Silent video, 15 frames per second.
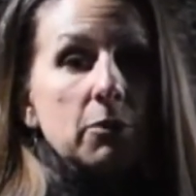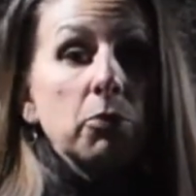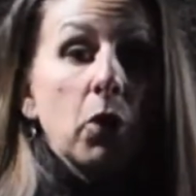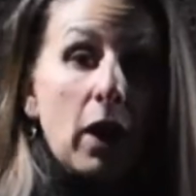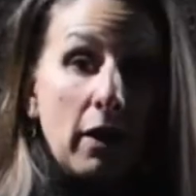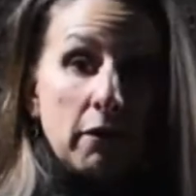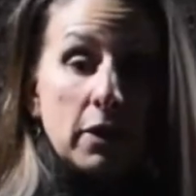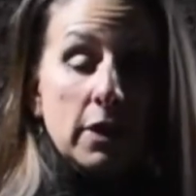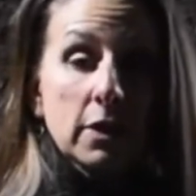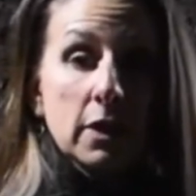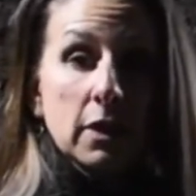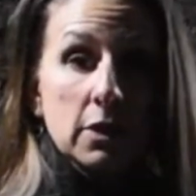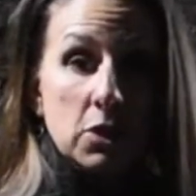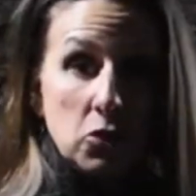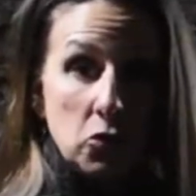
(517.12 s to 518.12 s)
private
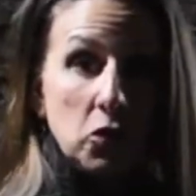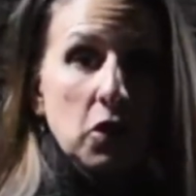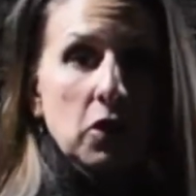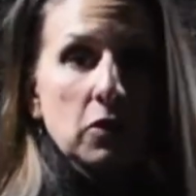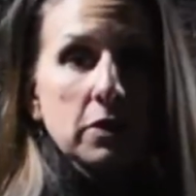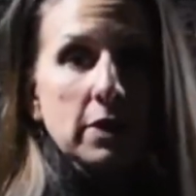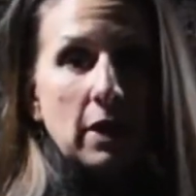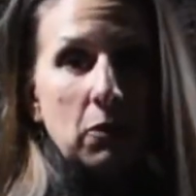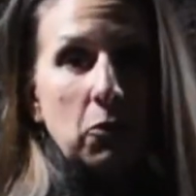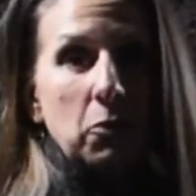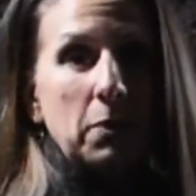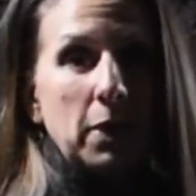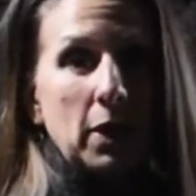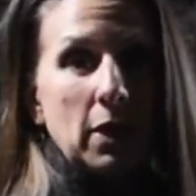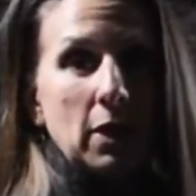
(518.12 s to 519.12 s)
studios that will
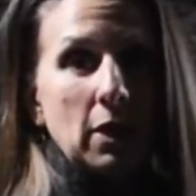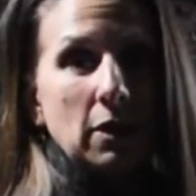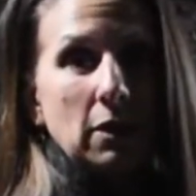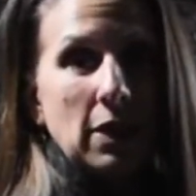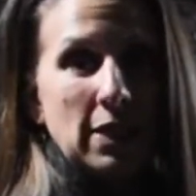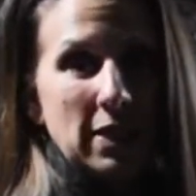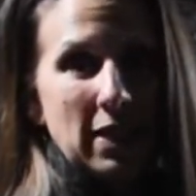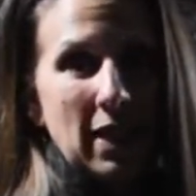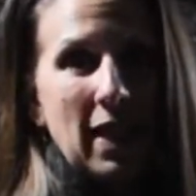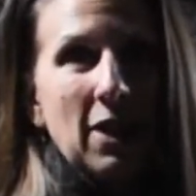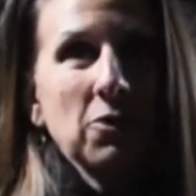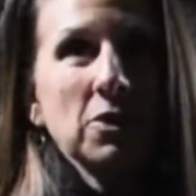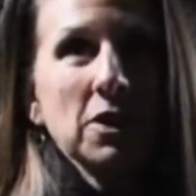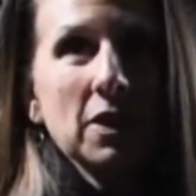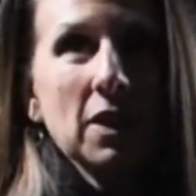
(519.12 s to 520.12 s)
be leasing out
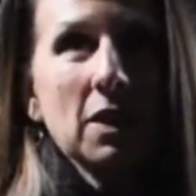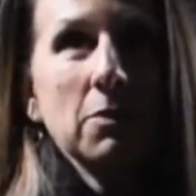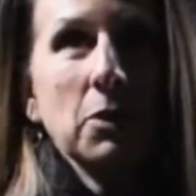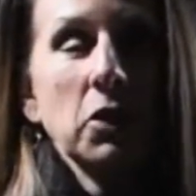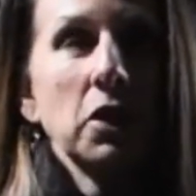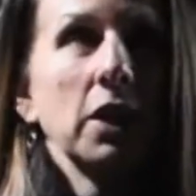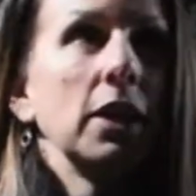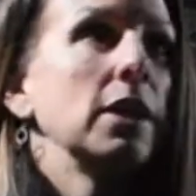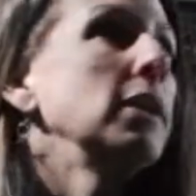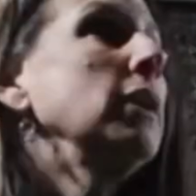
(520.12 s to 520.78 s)
to the community.